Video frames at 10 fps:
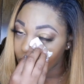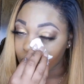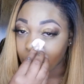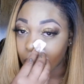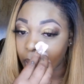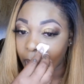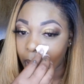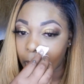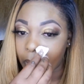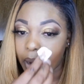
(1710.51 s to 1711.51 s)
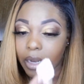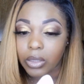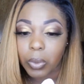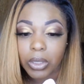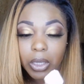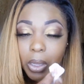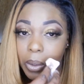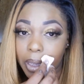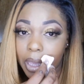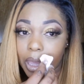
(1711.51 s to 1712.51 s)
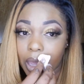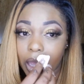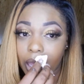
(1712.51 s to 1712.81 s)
The one thing I wanted, I just wasn't gonna get.